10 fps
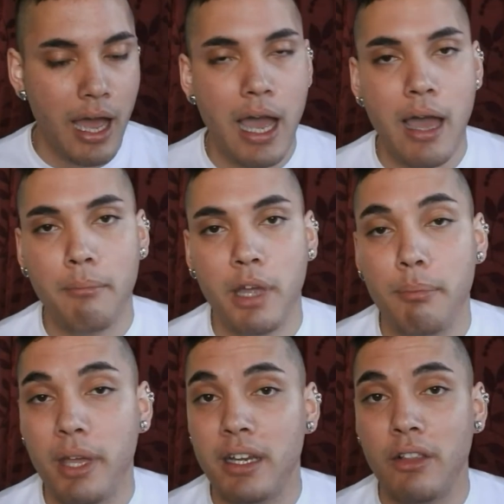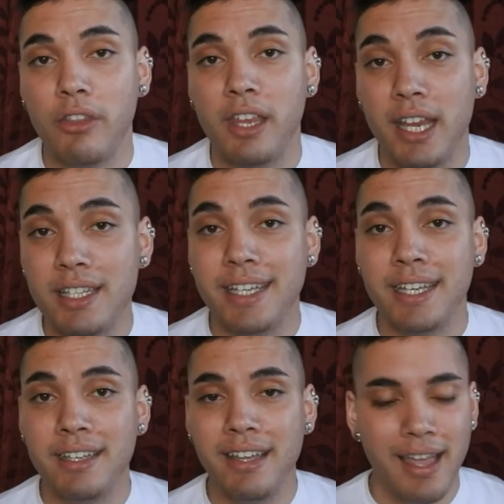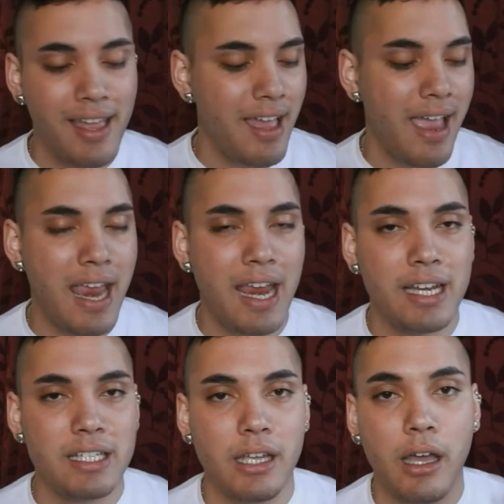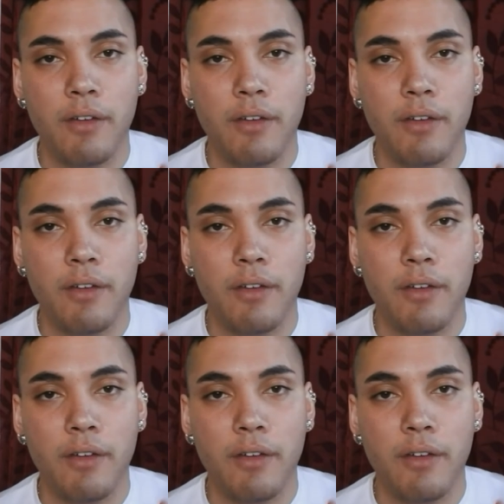my opinions on the ending, and